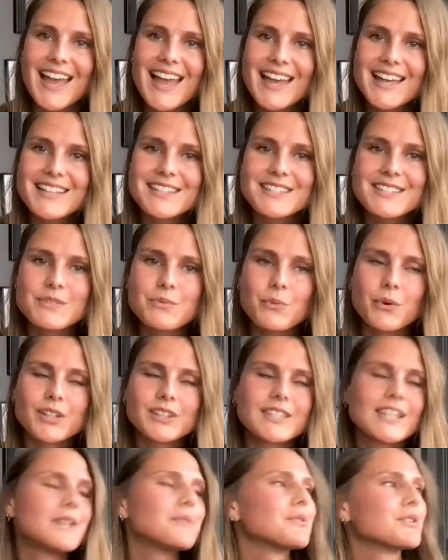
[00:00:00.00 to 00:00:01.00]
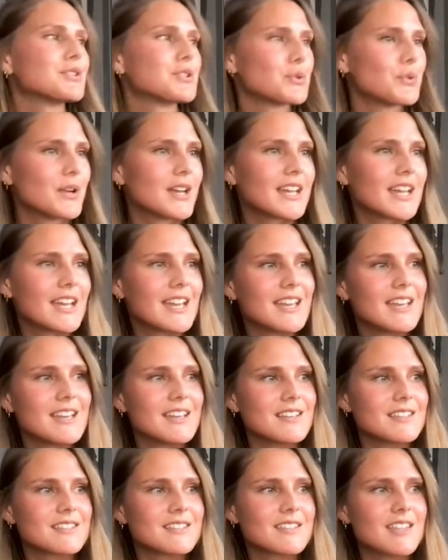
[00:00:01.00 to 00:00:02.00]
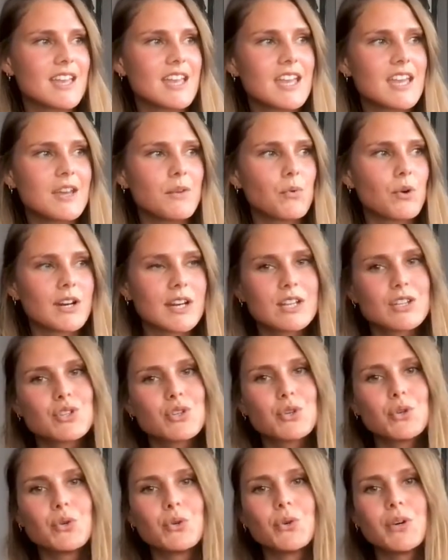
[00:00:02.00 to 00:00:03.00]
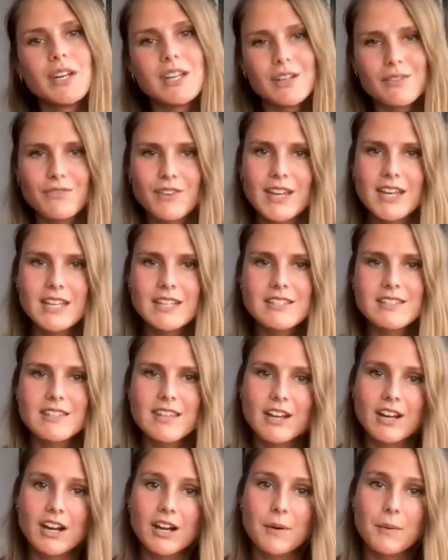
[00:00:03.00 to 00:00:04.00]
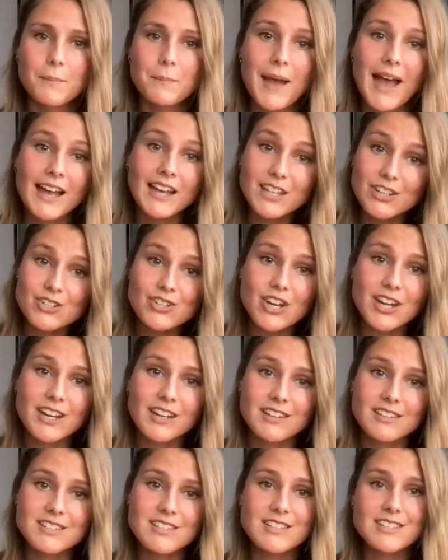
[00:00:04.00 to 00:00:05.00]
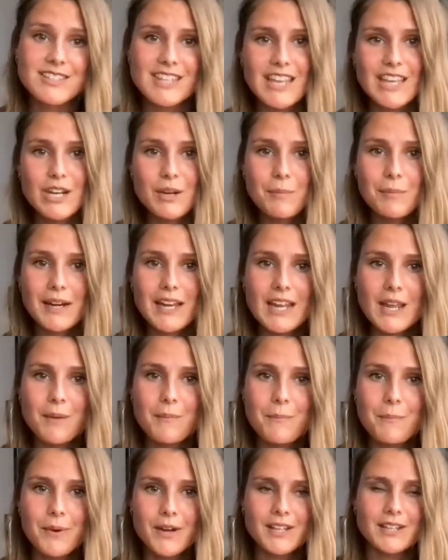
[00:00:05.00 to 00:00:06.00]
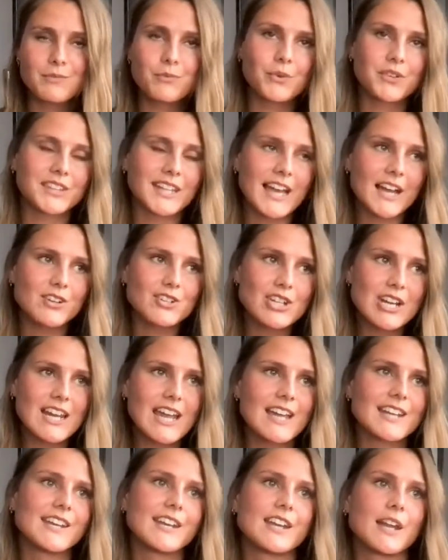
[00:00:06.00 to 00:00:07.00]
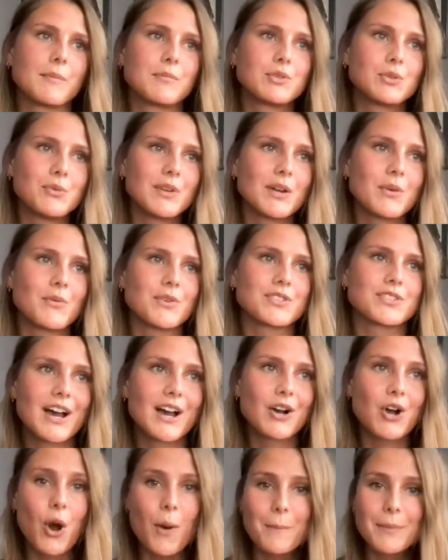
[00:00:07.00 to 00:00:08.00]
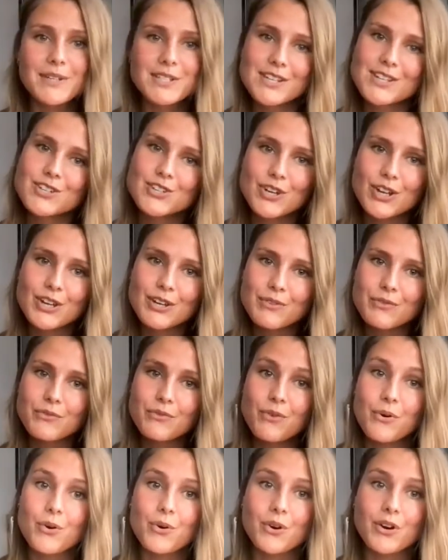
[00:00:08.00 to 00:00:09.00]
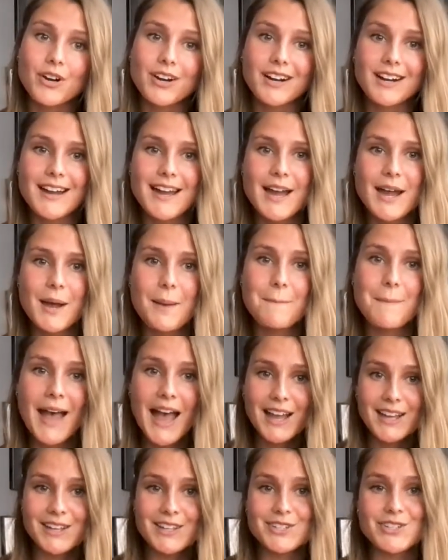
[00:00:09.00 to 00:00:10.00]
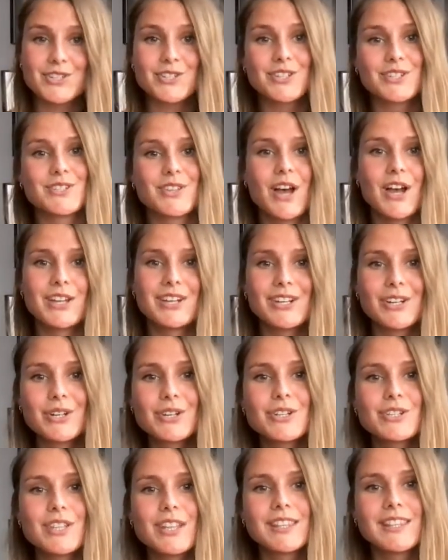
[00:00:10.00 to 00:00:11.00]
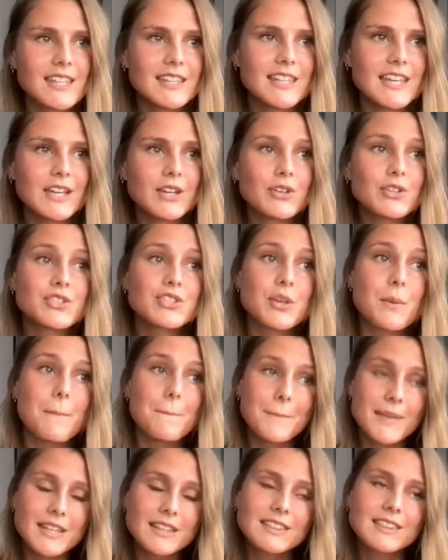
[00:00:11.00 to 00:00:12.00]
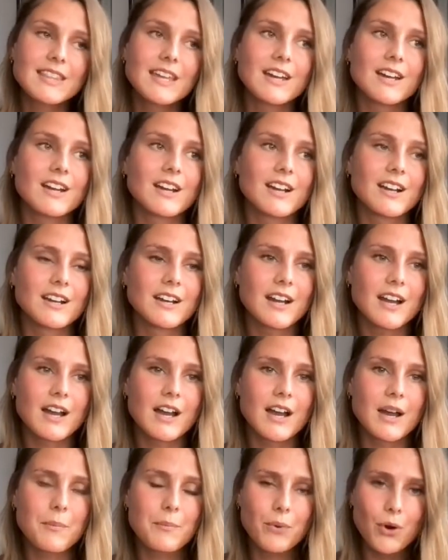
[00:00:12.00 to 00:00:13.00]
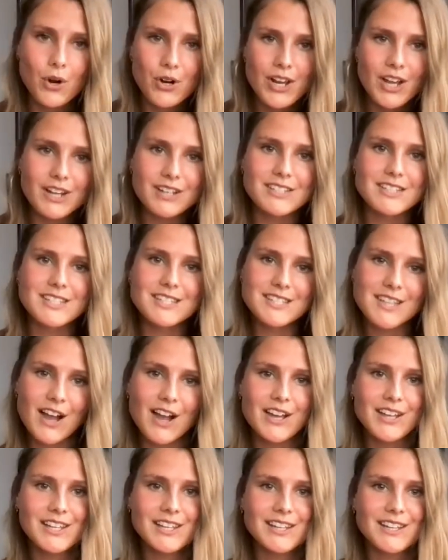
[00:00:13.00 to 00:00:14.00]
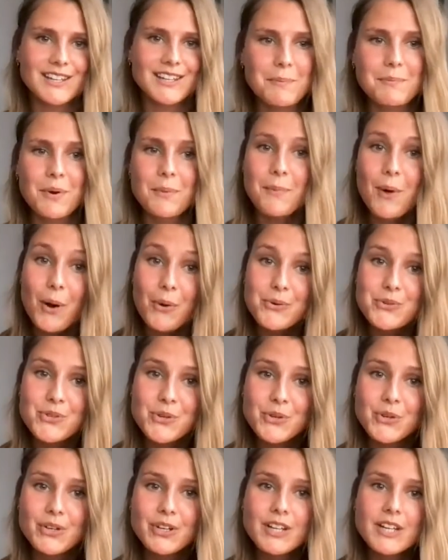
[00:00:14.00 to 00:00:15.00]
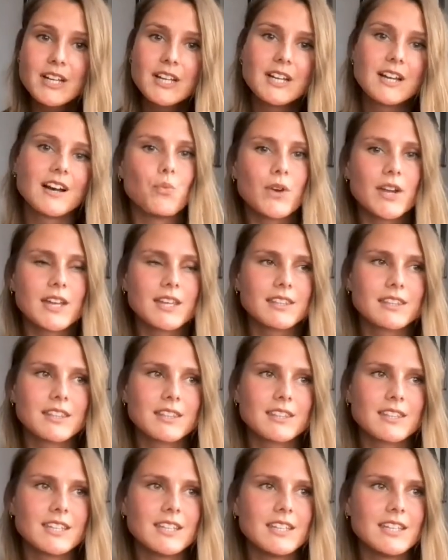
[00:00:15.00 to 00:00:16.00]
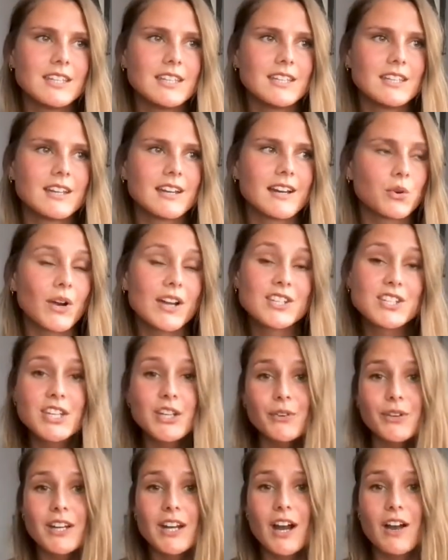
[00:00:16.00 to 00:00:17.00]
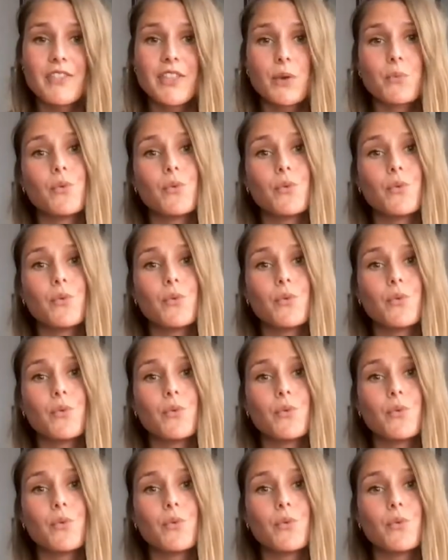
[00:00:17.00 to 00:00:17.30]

And what they were doing is they wanted to innovate their packaging sustainably. But what they actually ended up doing was a competition for package designers that they could submit their product design proposal with the criteria that